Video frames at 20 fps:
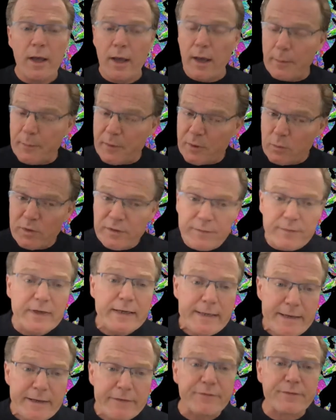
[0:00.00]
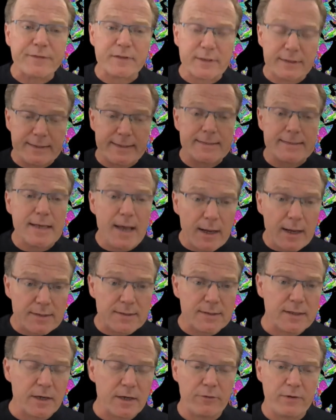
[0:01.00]
I mean, we've lived this
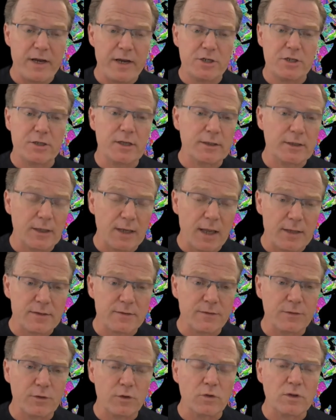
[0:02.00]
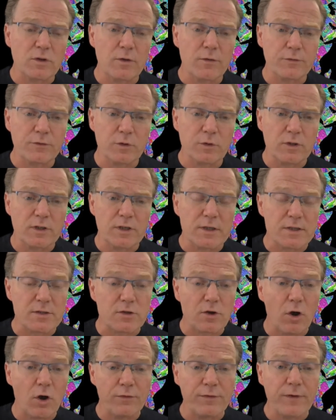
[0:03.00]
acceleration in the last few
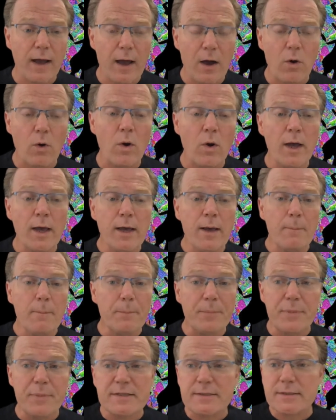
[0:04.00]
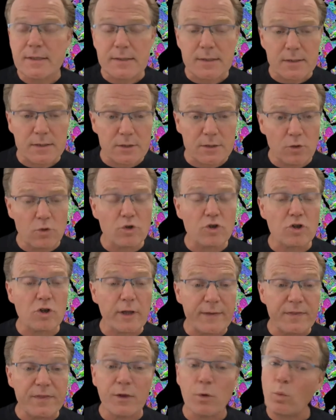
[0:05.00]
years of how business as usual
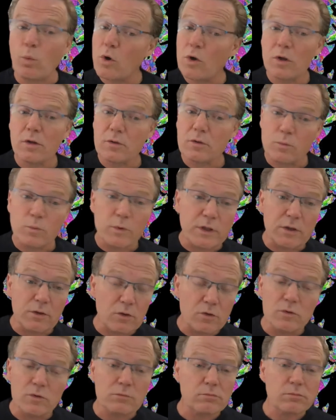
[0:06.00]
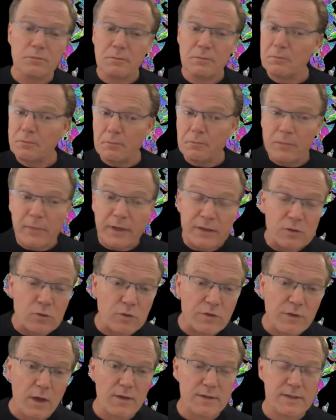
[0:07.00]
and the world we knew in
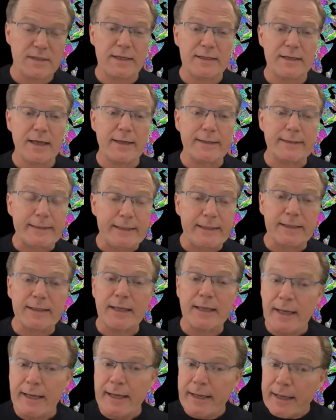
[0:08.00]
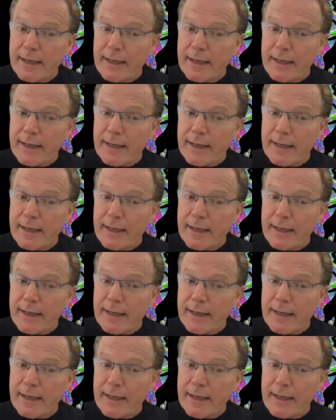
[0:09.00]
2019